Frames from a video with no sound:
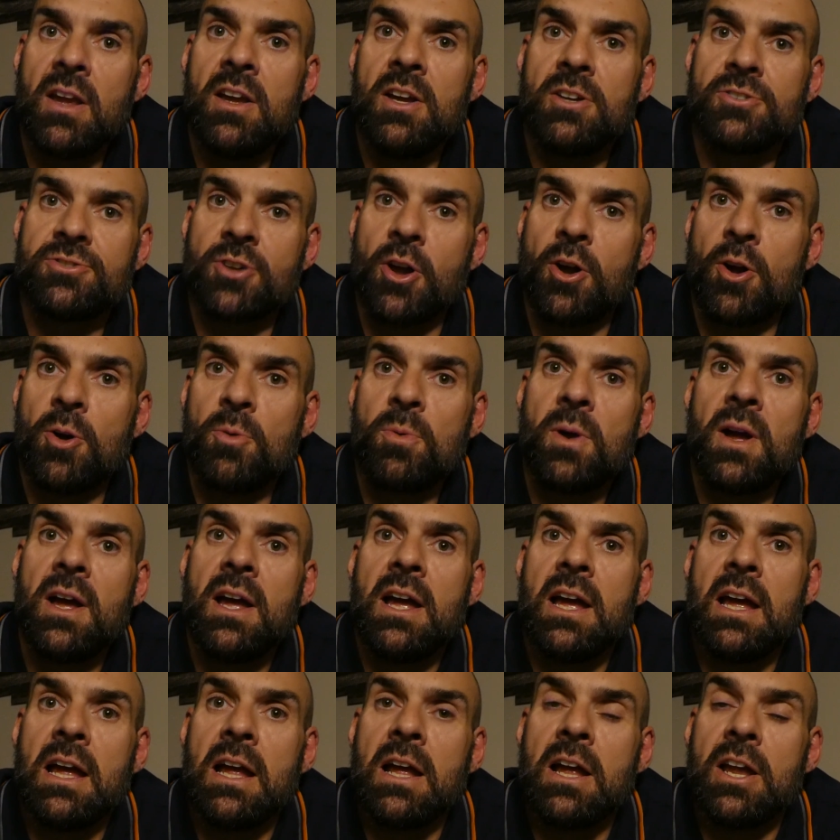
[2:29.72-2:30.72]
So
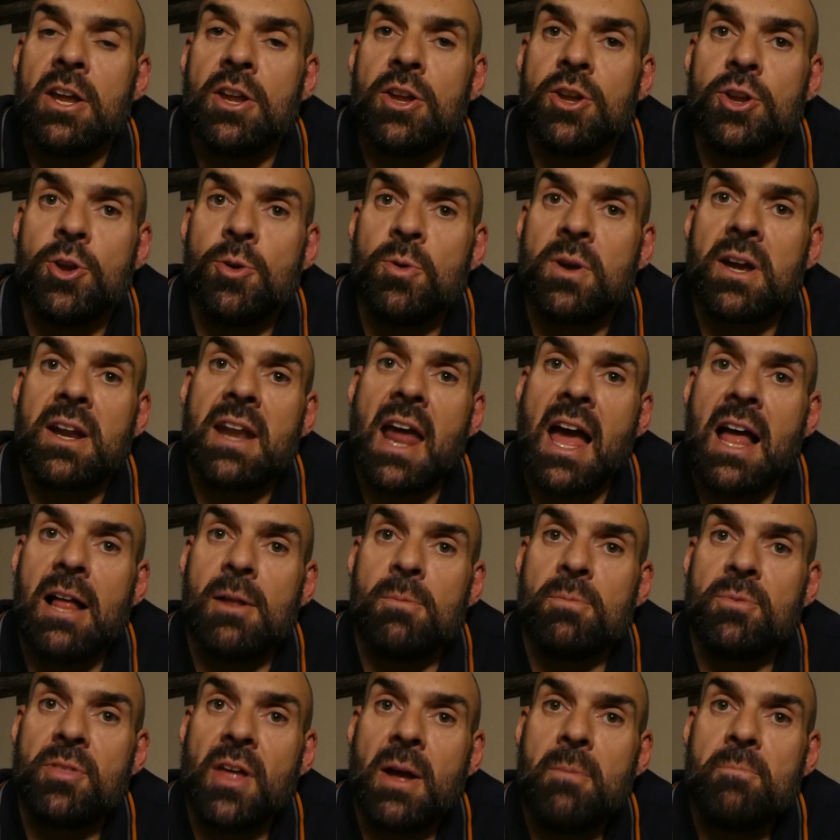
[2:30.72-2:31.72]
you can
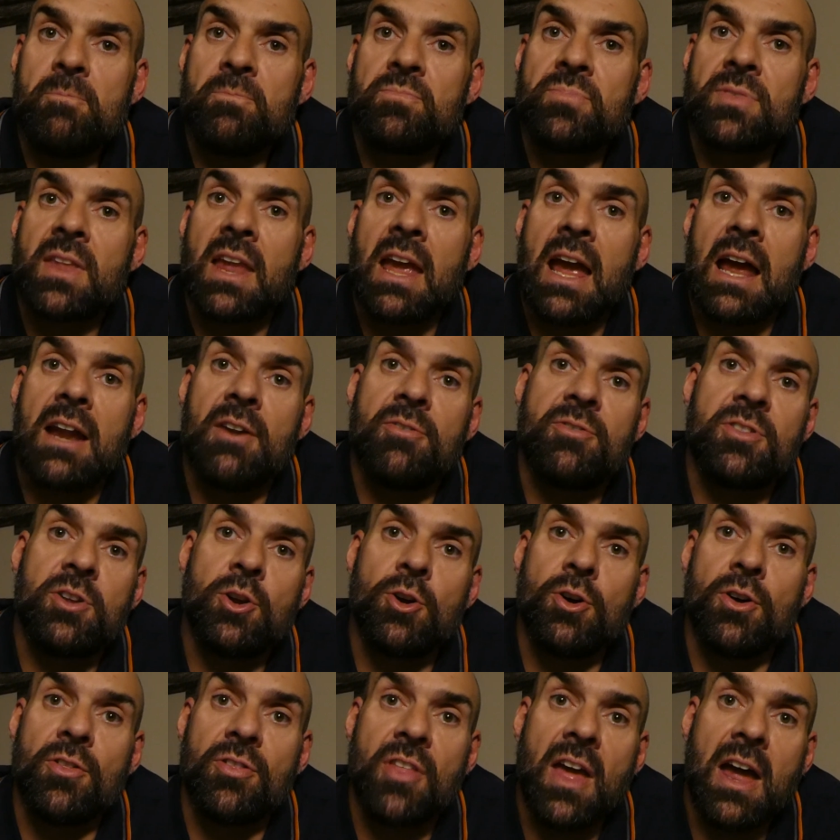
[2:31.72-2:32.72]
help them, and if
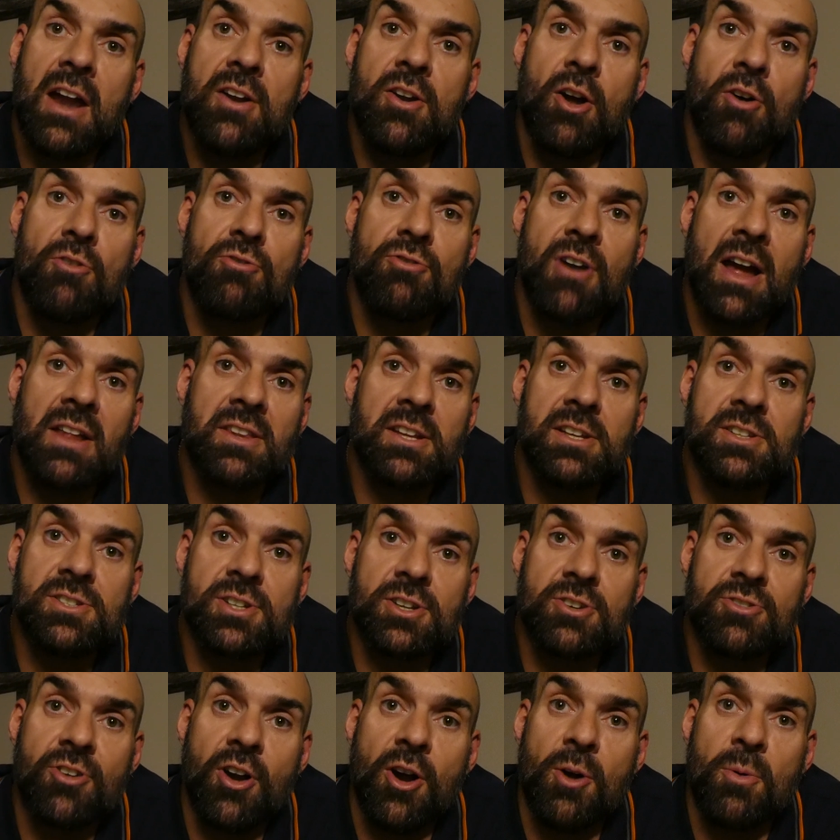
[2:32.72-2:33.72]
they're not ready to
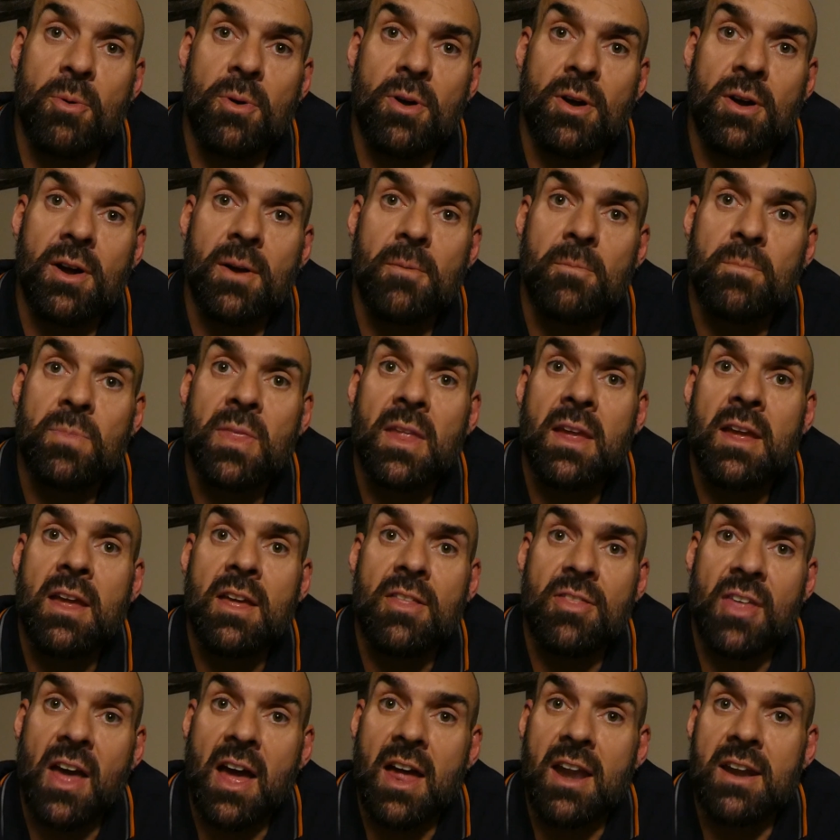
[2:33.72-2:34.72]
grow,
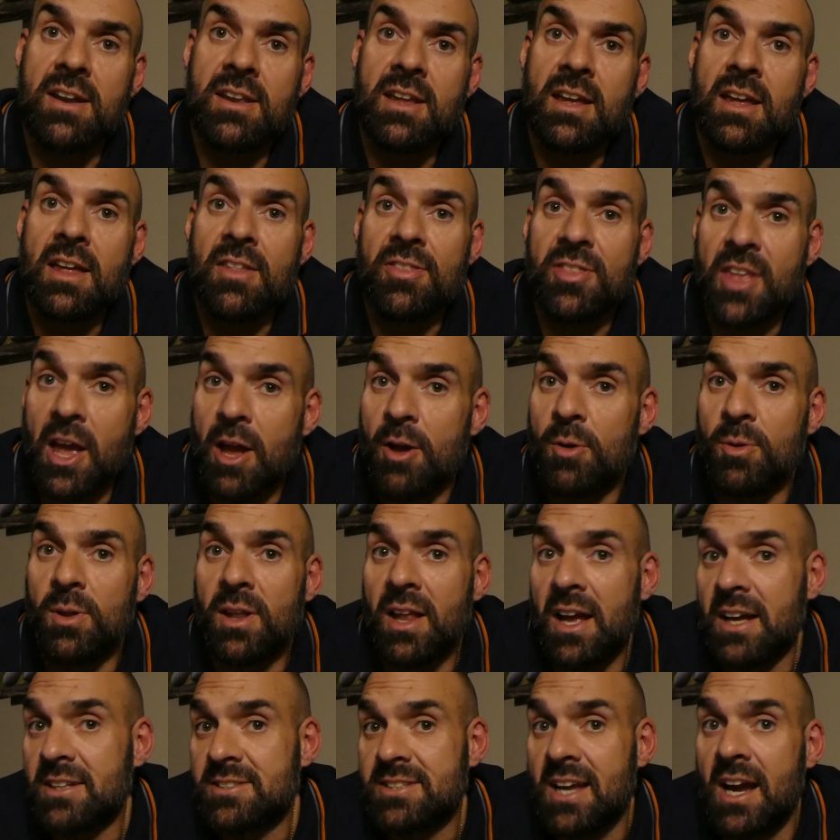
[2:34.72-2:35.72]
then
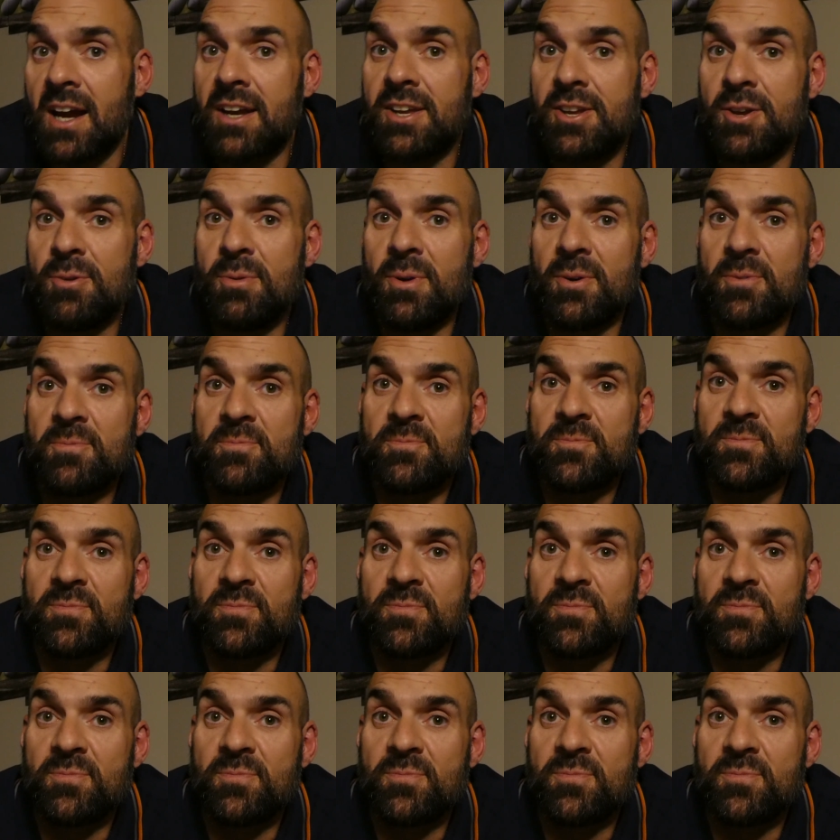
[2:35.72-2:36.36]
they'll attack you.